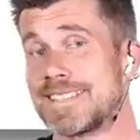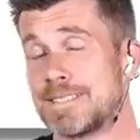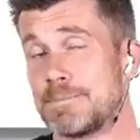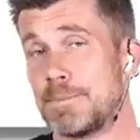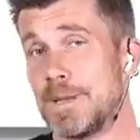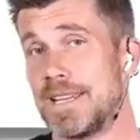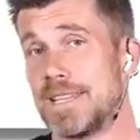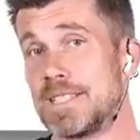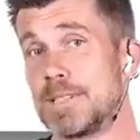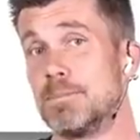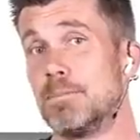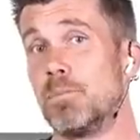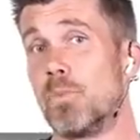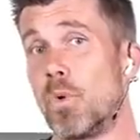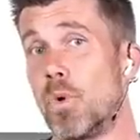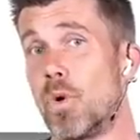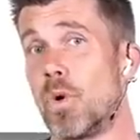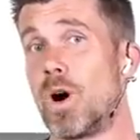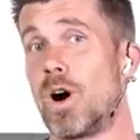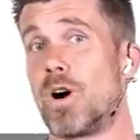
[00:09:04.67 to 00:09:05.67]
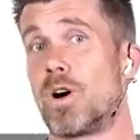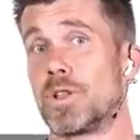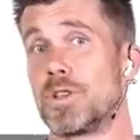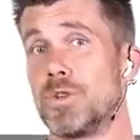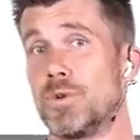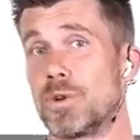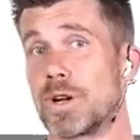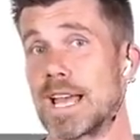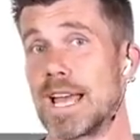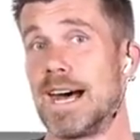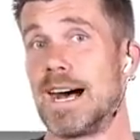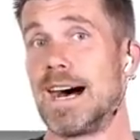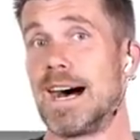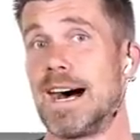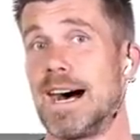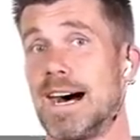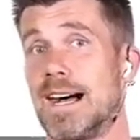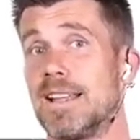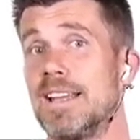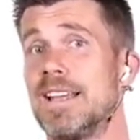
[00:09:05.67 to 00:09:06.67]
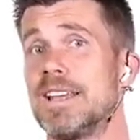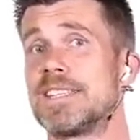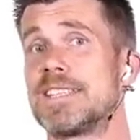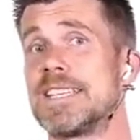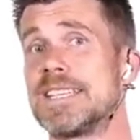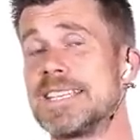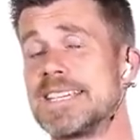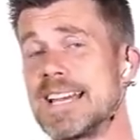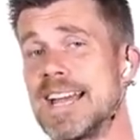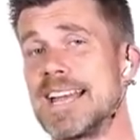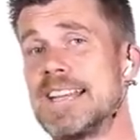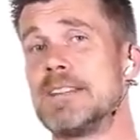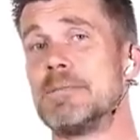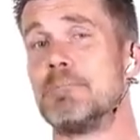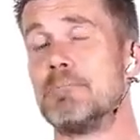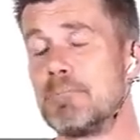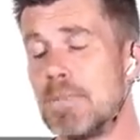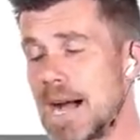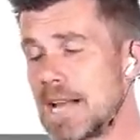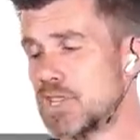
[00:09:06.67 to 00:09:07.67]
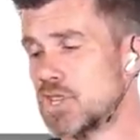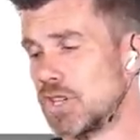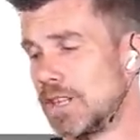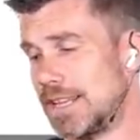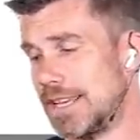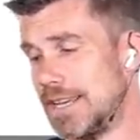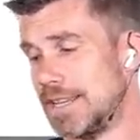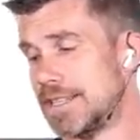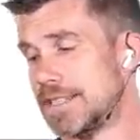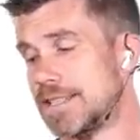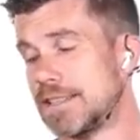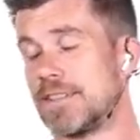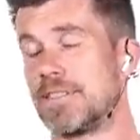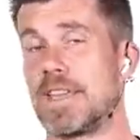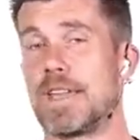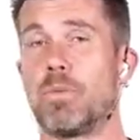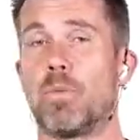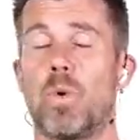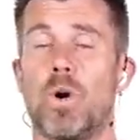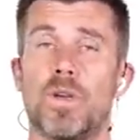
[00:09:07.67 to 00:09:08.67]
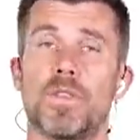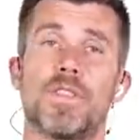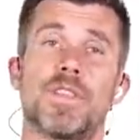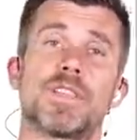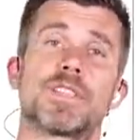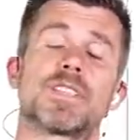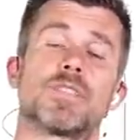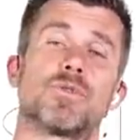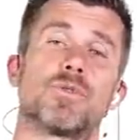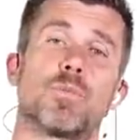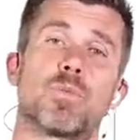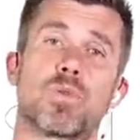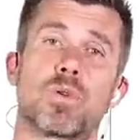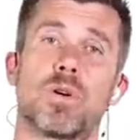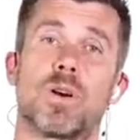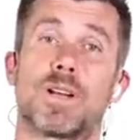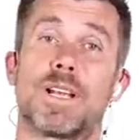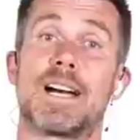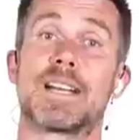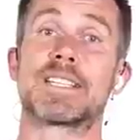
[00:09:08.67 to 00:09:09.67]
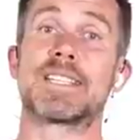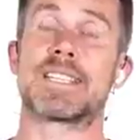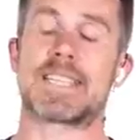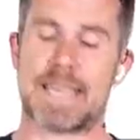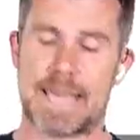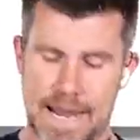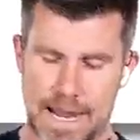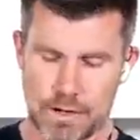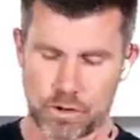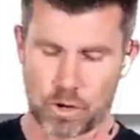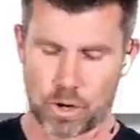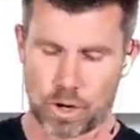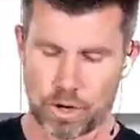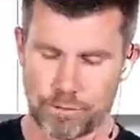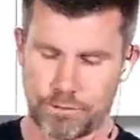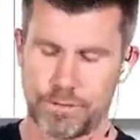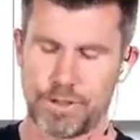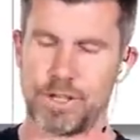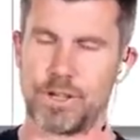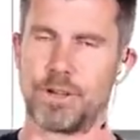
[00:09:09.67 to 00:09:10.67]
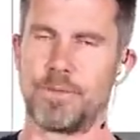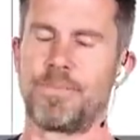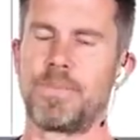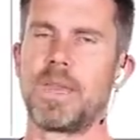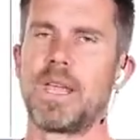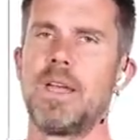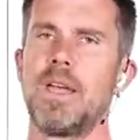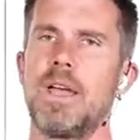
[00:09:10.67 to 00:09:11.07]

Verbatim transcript: spent more on your car to gain much less than what this little product can offer you.